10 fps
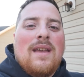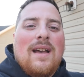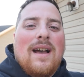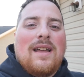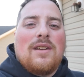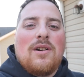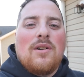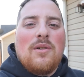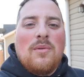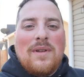I
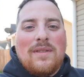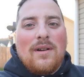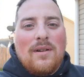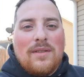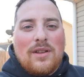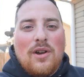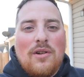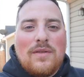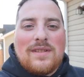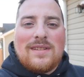know with all the
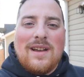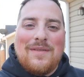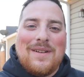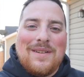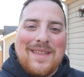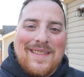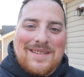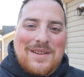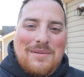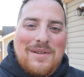COVID stuff and everything
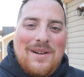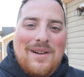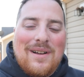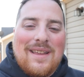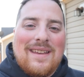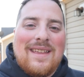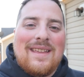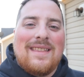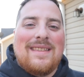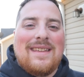that's going on,
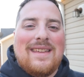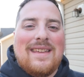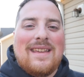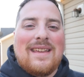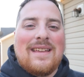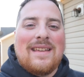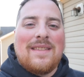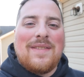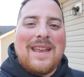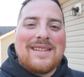the
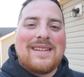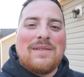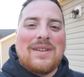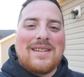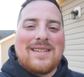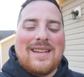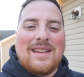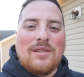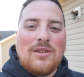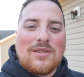Thanksgiving
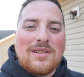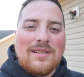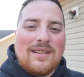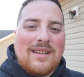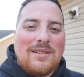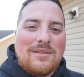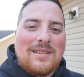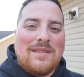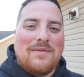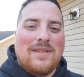scene looks a little
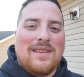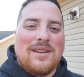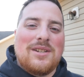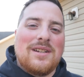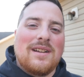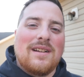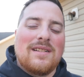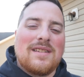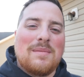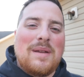different this year,
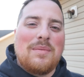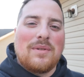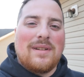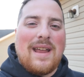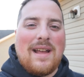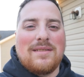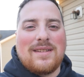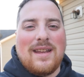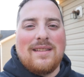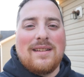and some people are
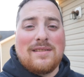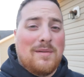downscaling.